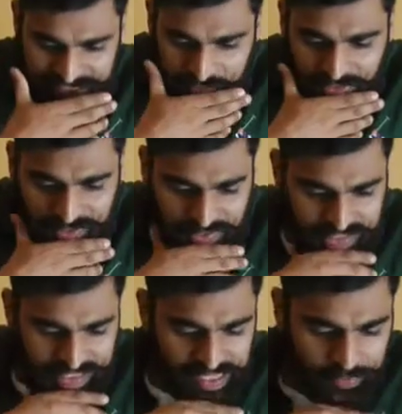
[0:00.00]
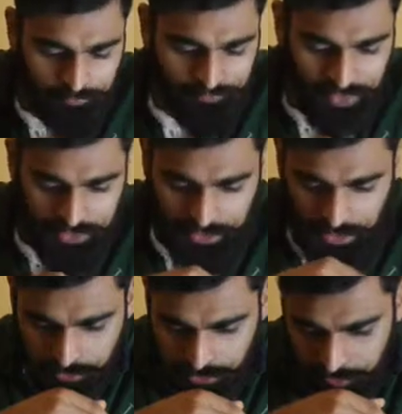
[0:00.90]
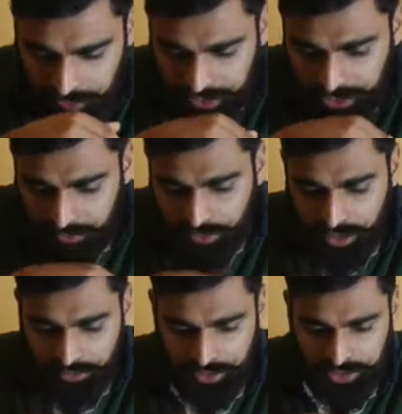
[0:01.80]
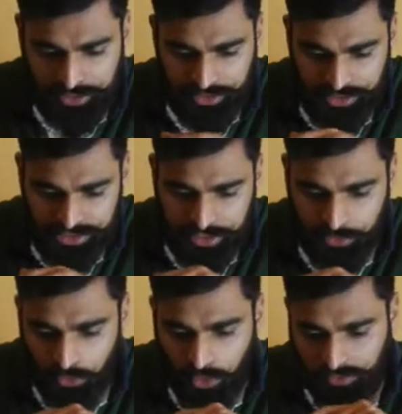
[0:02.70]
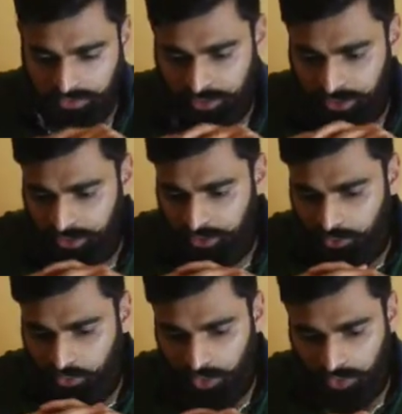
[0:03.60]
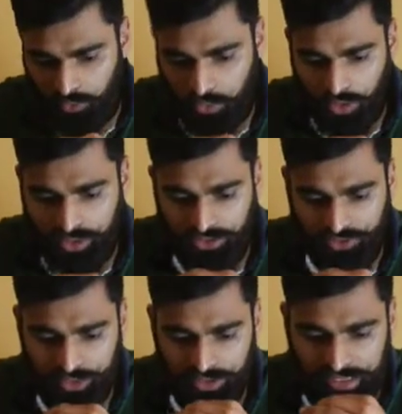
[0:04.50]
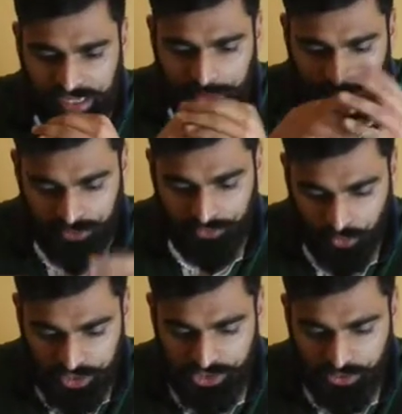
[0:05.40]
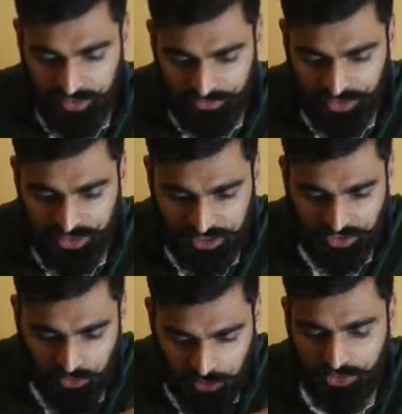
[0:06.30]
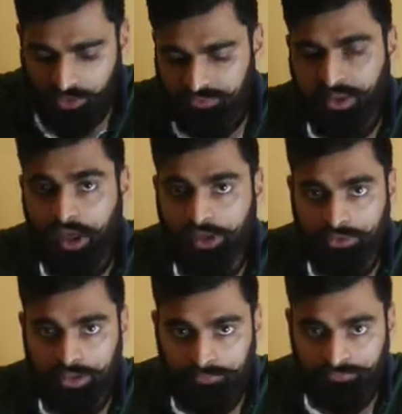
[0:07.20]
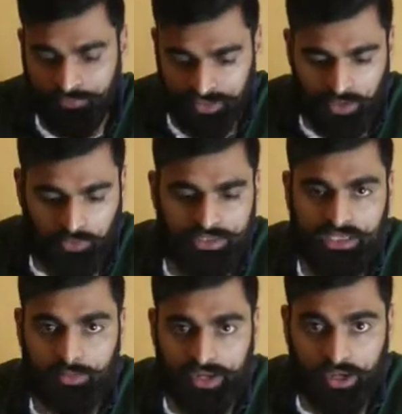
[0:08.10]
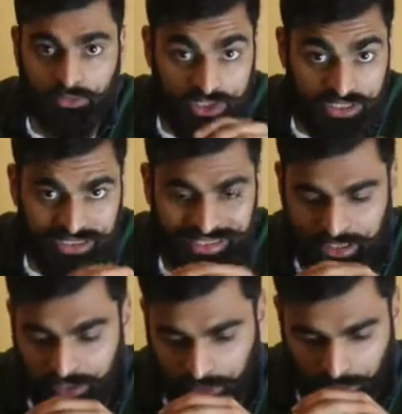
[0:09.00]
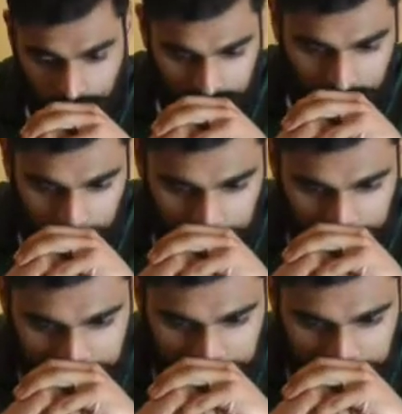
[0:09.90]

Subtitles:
to see what else is there in Colombo and to see what else we could get. But we do have the thickness, we do have the coloury character coming out, which is exactly what I wanted.